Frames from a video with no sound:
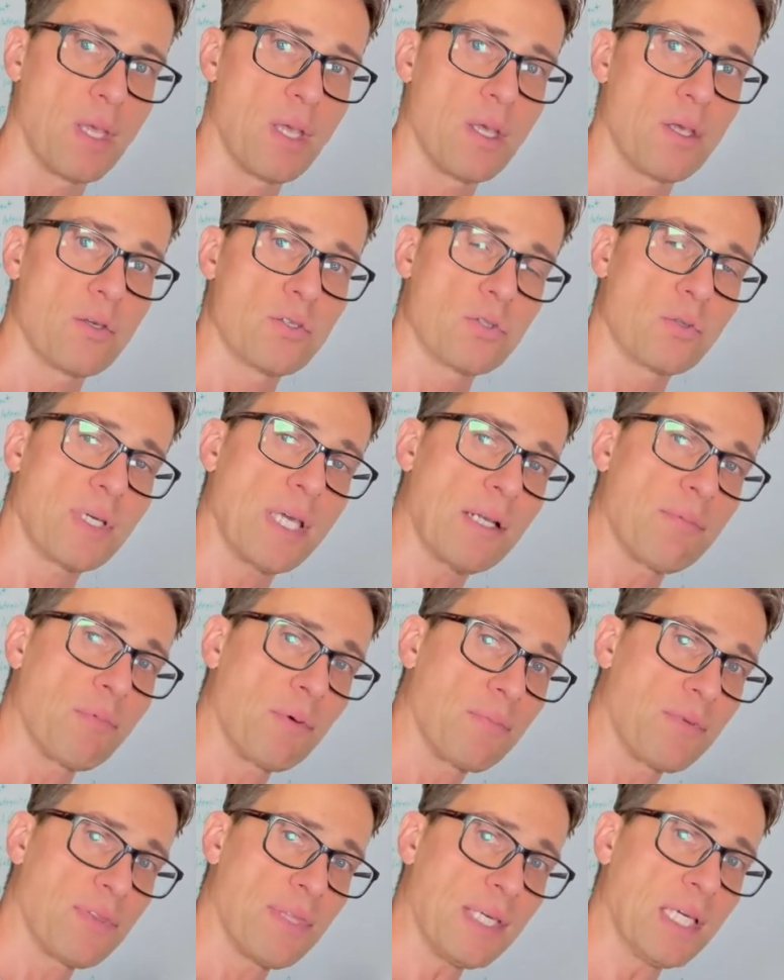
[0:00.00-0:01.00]
So again,
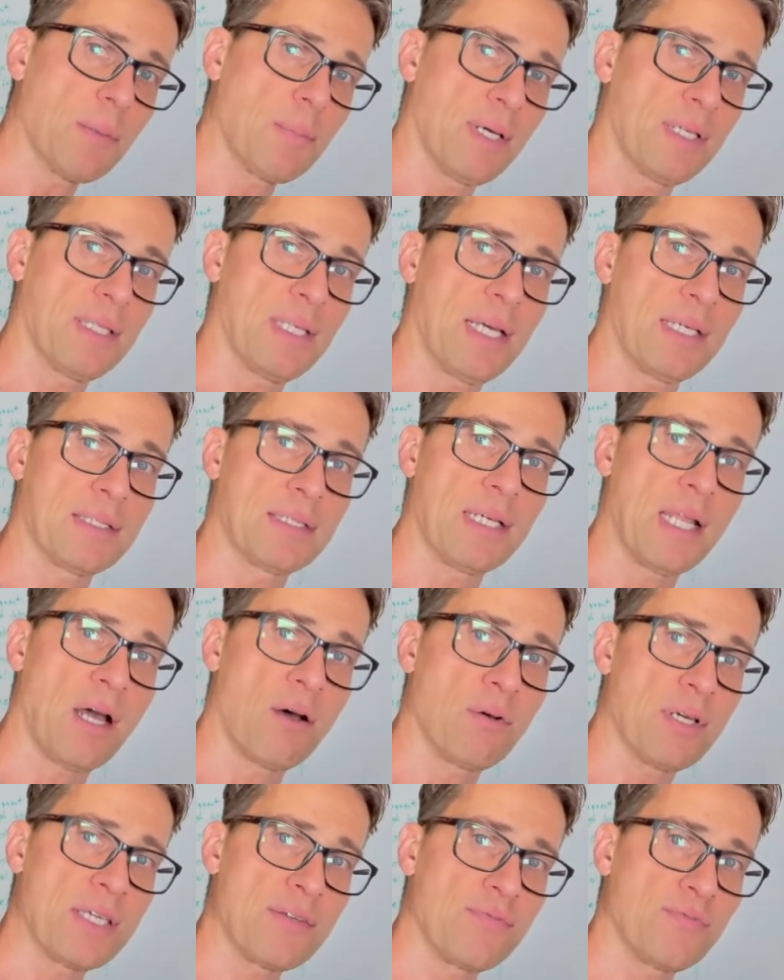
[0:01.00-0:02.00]
when we think about that,
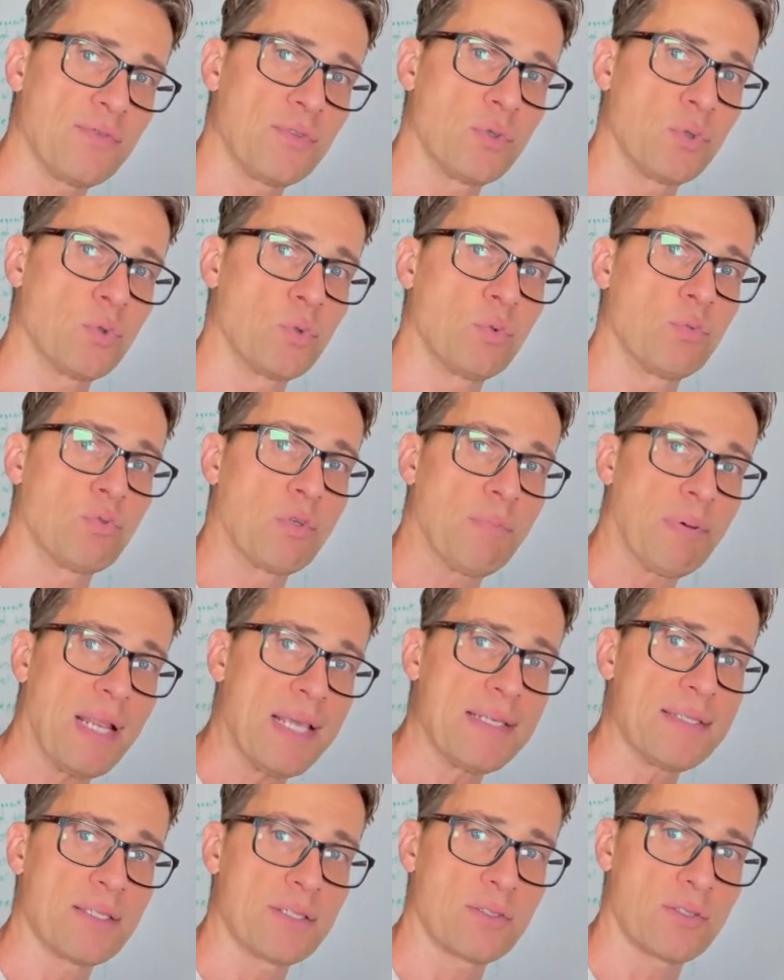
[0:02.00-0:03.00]
now if you
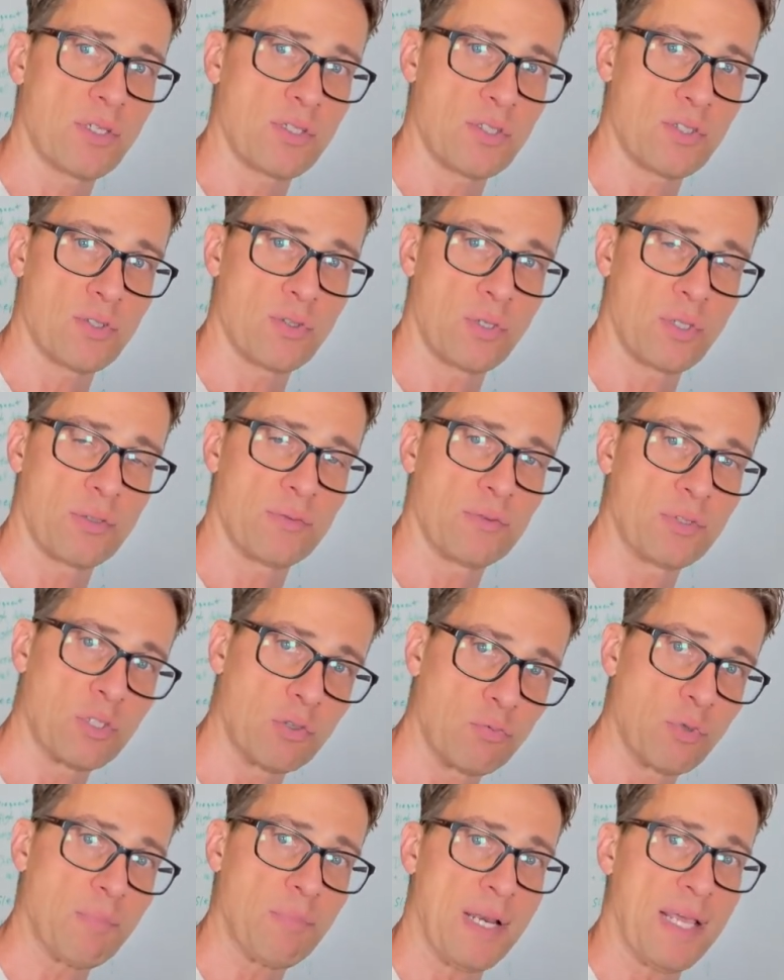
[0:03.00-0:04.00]
replace testosterone,
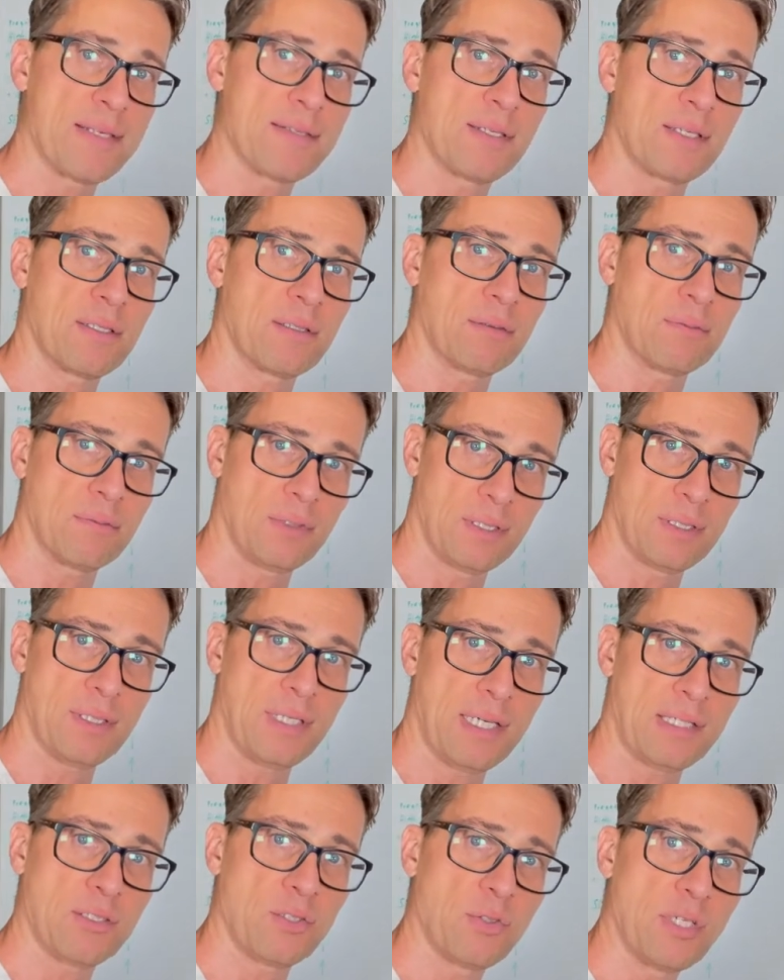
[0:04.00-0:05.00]
you're replacing uh,
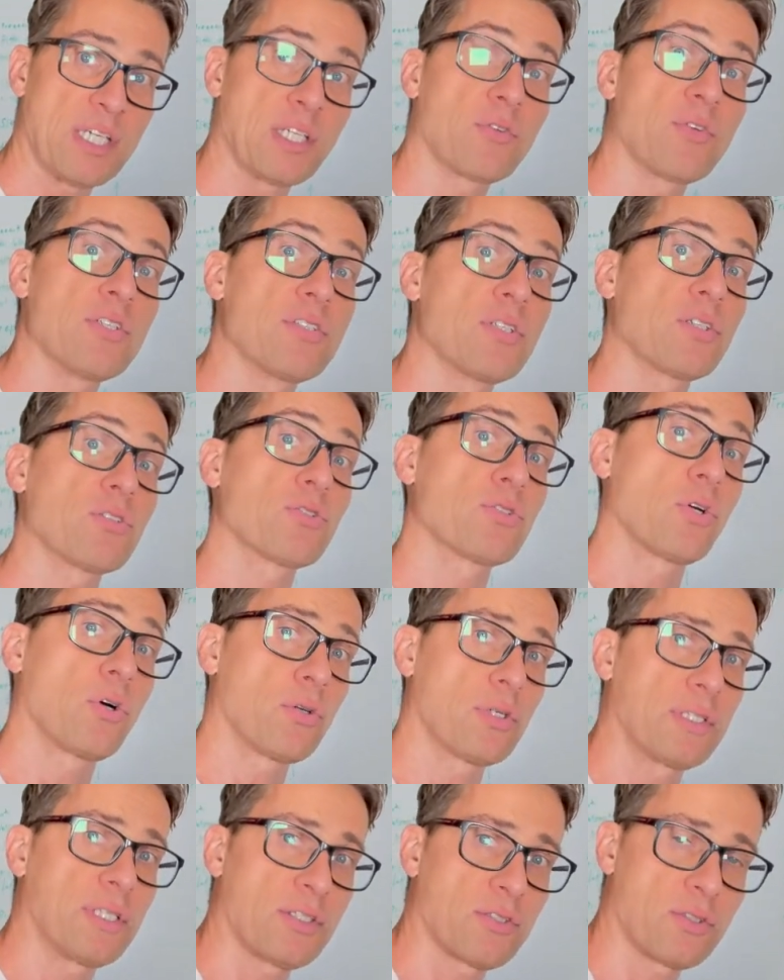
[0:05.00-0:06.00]
and you're increasing
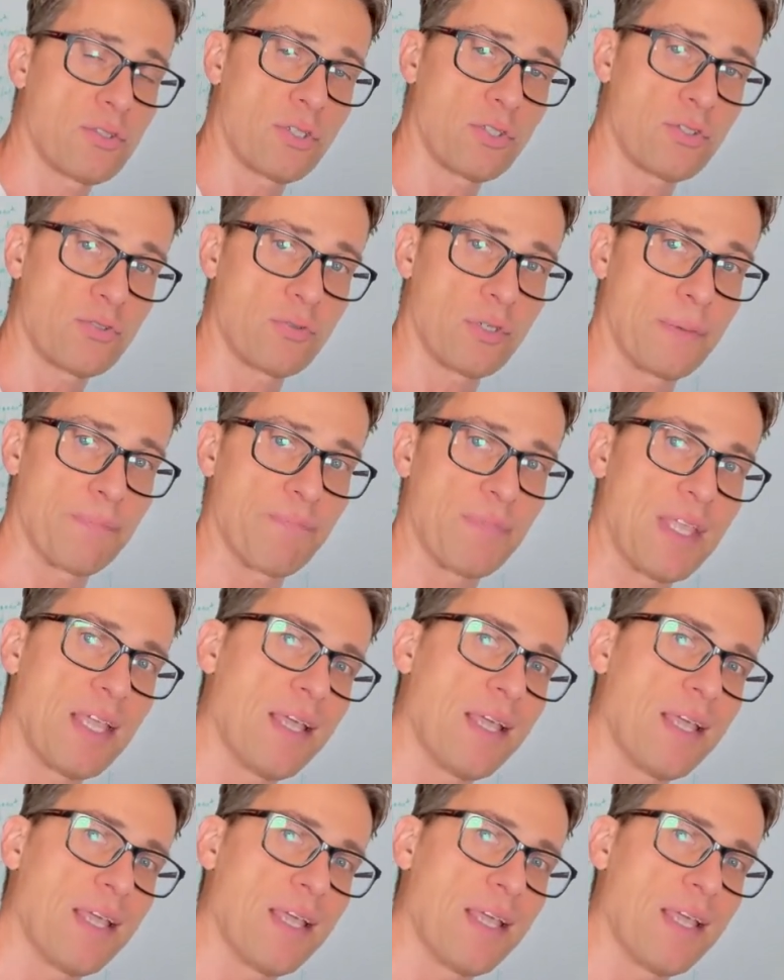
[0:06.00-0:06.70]
total testosterone.